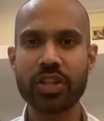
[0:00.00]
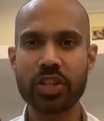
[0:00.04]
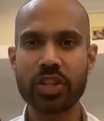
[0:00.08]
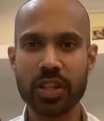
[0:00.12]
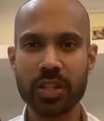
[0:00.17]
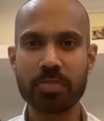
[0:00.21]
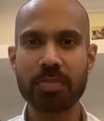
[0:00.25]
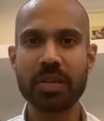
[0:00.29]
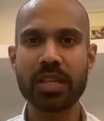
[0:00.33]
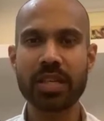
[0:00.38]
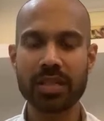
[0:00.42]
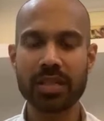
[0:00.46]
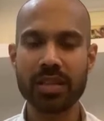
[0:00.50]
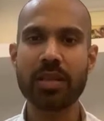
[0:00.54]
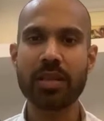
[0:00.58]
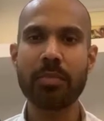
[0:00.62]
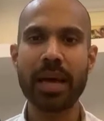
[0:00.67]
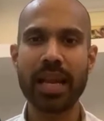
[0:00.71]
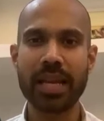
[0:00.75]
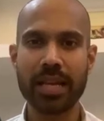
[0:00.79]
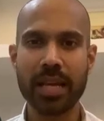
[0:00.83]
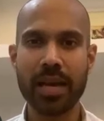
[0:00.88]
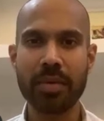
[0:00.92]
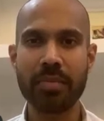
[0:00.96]
just because of the
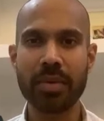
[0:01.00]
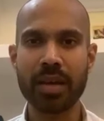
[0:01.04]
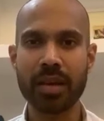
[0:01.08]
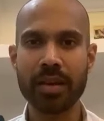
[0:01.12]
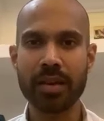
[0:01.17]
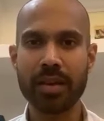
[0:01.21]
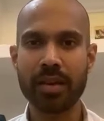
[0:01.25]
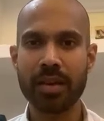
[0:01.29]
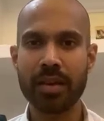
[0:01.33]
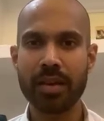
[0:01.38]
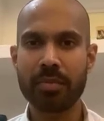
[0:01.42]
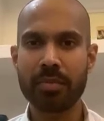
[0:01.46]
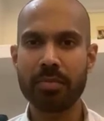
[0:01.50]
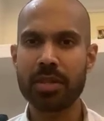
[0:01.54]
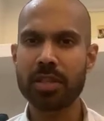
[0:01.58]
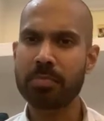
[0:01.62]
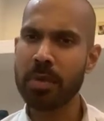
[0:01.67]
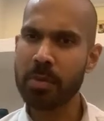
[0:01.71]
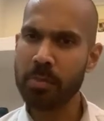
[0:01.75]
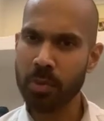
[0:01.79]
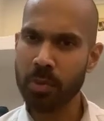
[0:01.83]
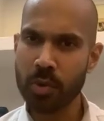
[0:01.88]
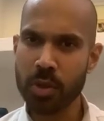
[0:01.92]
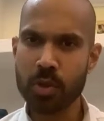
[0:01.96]
pandemic, because
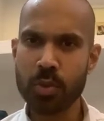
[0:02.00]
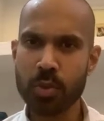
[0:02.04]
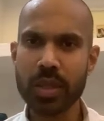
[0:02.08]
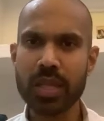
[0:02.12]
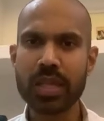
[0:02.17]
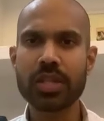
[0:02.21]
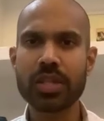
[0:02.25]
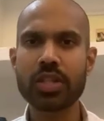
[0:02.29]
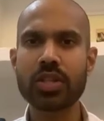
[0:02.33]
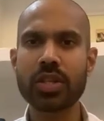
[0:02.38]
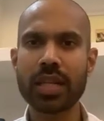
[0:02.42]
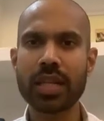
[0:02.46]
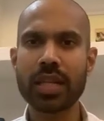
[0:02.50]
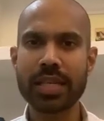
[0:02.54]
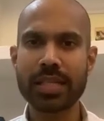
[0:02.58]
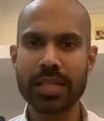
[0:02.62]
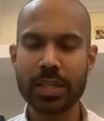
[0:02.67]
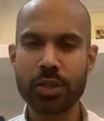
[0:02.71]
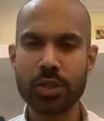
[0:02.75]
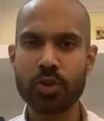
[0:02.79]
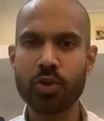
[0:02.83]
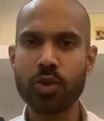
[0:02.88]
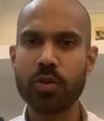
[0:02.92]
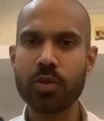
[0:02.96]
people were doing
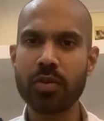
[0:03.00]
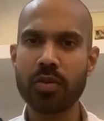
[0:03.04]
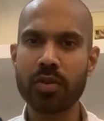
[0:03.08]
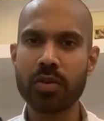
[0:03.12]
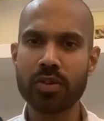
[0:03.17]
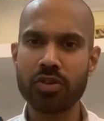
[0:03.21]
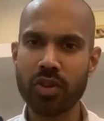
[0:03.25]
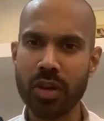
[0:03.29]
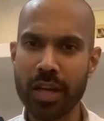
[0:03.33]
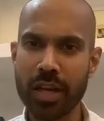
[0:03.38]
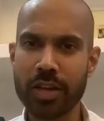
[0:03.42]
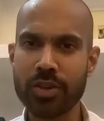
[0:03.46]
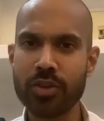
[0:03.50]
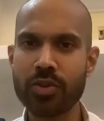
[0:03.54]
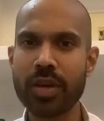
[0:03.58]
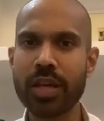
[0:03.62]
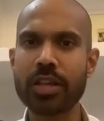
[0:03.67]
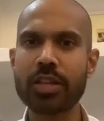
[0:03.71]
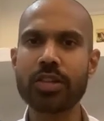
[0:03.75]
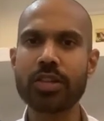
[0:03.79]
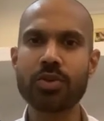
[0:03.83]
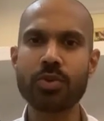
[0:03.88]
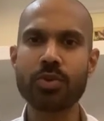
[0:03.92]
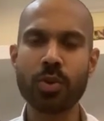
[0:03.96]
digitalization or trying to
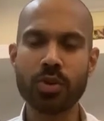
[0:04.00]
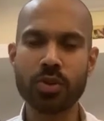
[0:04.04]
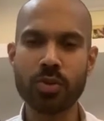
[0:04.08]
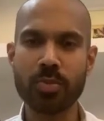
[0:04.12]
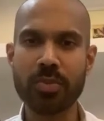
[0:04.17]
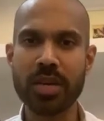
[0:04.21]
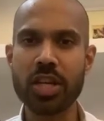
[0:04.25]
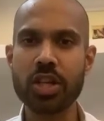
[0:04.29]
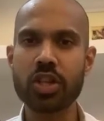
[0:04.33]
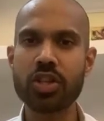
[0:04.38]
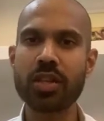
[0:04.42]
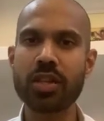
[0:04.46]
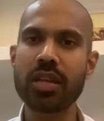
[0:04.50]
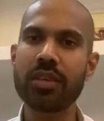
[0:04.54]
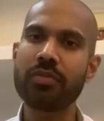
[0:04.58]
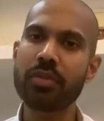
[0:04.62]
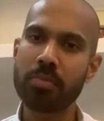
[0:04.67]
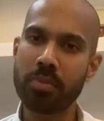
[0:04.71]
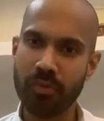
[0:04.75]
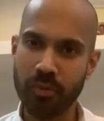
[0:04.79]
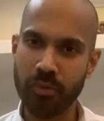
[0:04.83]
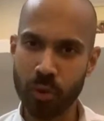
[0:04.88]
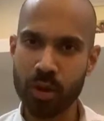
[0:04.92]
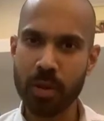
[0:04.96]
get into automation even
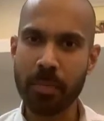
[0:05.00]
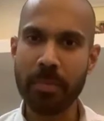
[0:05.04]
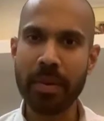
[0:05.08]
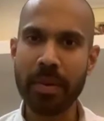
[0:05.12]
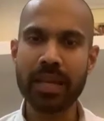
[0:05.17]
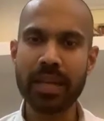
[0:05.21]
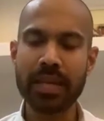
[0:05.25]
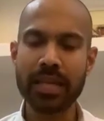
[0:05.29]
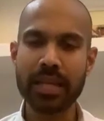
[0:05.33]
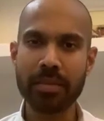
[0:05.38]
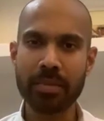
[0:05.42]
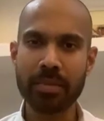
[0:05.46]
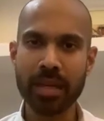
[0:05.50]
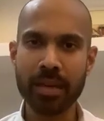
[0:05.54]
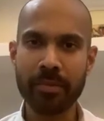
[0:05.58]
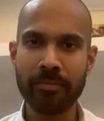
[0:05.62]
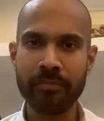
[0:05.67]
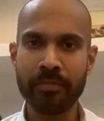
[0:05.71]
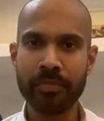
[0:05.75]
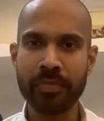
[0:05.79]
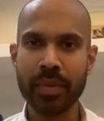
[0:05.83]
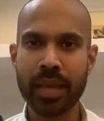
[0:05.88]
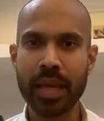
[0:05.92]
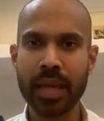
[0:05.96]
before the pandemic.
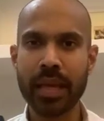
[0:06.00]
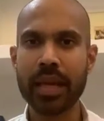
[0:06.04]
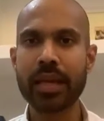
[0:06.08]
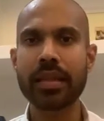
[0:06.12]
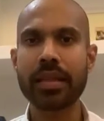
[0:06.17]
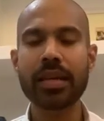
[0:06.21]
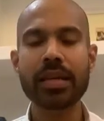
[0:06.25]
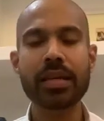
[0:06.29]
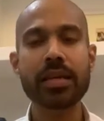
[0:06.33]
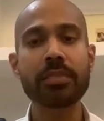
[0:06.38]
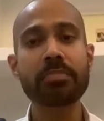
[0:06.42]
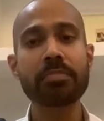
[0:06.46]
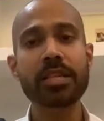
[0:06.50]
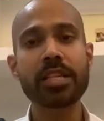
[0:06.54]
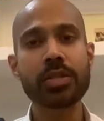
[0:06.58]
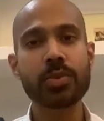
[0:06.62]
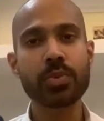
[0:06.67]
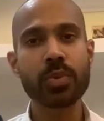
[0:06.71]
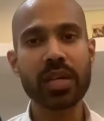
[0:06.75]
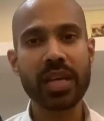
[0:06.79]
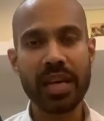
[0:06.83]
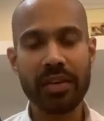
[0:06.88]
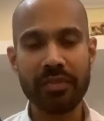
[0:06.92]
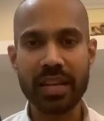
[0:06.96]
And I think companies
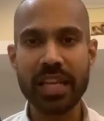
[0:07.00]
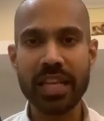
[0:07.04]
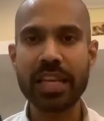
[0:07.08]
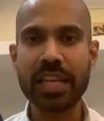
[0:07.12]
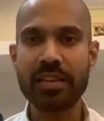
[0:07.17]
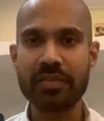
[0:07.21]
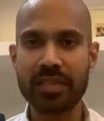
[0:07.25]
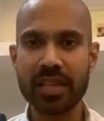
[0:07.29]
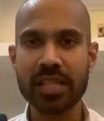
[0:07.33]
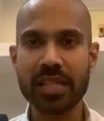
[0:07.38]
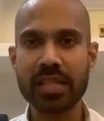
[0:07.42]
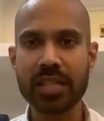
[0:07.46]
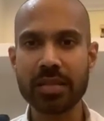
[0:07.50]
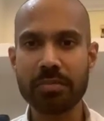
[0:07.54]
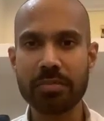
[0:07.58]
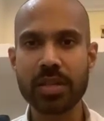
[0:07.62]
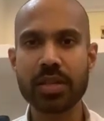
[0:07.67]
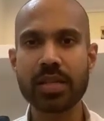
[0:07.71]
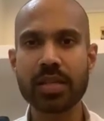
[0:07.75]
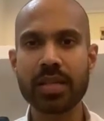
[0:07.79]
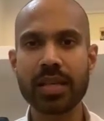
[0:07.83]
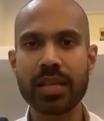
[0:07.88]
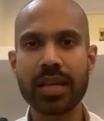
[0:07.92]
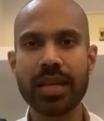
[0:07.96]
were heavily investing
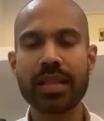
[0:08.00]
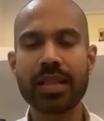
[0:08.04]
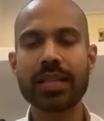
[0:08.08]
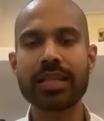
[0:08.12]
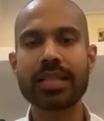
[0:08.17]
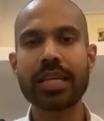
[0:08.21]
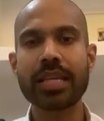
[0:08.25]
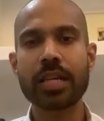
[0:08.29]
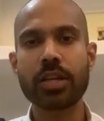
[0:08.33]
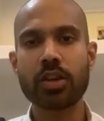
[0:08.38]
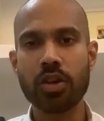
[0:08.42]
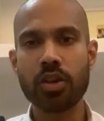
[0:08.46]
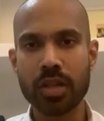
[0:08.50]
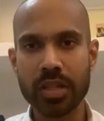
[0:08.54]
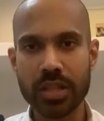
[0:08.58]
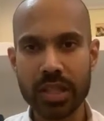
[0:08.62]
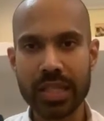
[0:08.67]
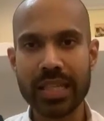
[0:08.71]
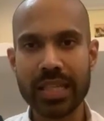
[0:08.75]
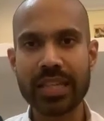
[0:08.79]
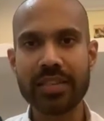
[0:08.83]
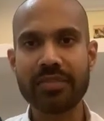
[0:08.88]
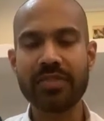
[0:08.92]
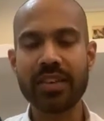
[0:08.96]
because the
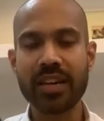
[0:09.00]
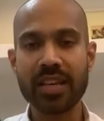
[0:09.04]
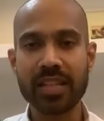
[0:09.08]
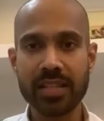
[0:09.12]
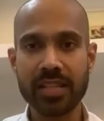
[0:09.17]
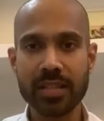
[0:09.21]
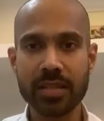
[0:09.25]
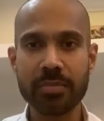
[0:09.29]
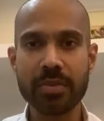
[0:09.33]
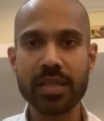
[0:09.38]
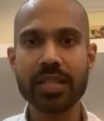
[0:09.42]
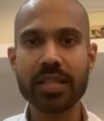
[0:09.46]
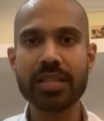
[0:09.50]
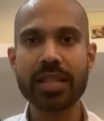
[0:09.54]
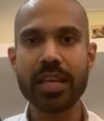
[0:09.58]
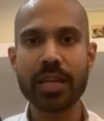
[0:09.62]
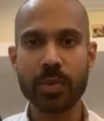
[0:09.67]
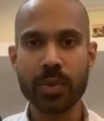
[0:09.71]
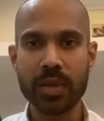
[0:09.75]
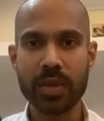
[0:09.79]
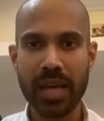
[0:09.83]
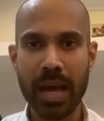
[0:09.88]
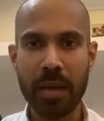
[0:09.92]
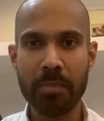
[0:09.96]
technological advancements that
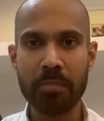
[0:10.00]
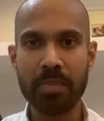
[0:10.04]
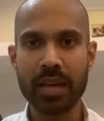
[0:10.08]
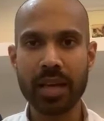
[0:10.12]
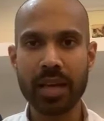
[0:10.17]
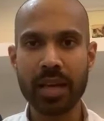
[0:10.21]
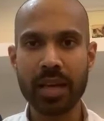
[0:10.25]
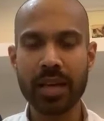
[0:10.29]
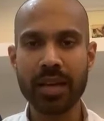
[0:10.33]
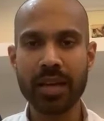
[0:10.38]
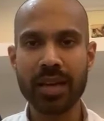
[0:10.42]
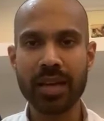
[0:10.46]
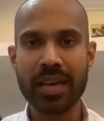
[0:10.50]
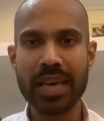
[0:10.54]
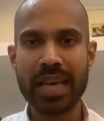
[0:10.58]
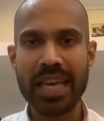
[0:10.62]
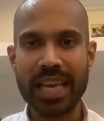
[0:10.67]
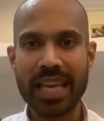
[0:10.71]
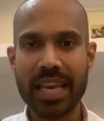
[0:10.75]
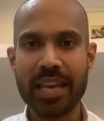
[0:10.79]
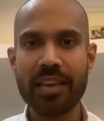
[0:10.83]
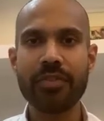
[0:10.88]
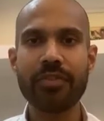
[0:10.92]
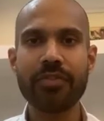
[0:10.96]
were happening,
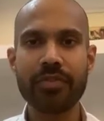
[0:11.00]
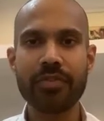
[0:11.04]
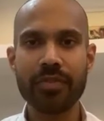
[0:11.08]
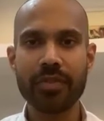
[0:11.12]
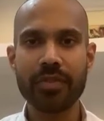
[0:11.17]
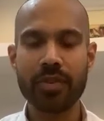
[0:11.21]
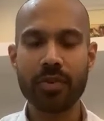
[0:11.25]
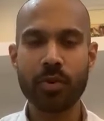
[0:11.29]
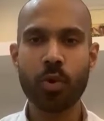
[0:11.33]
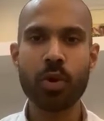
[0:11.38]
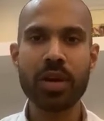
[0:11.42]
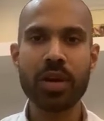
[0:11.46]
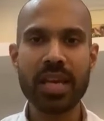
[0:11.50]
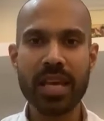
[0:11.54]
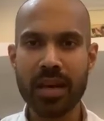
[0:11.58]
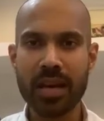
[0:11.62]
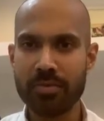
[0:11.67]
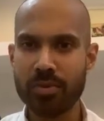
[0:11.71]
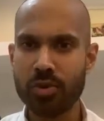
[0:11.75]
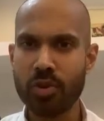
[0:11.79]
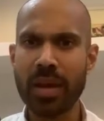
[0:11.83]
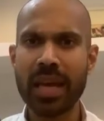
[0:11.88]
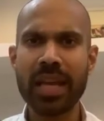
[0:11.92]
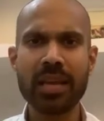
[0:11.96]
if
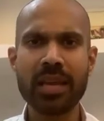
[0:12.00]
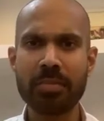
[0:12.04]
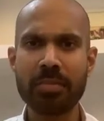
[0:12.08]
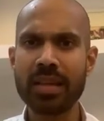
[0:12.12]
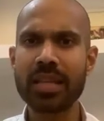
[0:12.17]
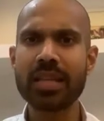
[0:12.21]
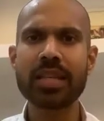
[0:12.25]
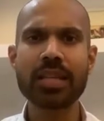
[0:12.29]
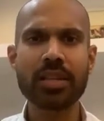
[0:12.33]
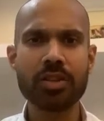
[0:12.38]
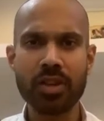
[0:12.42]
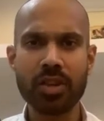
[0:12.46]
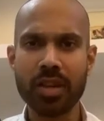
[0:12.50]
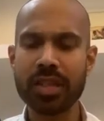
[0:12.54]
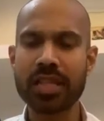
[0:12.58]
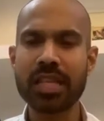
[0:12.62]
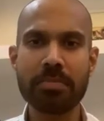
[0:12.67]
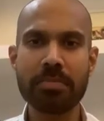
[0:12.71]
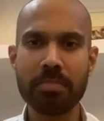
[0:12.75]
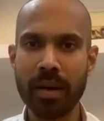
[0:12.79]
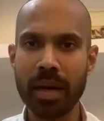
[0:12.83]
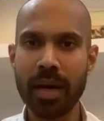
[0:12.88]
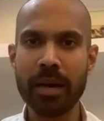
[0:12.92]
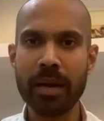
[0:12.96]
OEMs or anybody did not
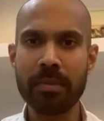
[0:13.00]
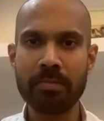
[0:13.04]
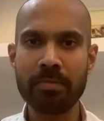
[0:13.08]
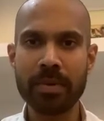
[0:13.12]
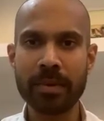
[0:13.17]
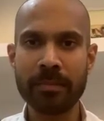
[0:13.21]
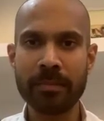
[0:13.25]
keep up,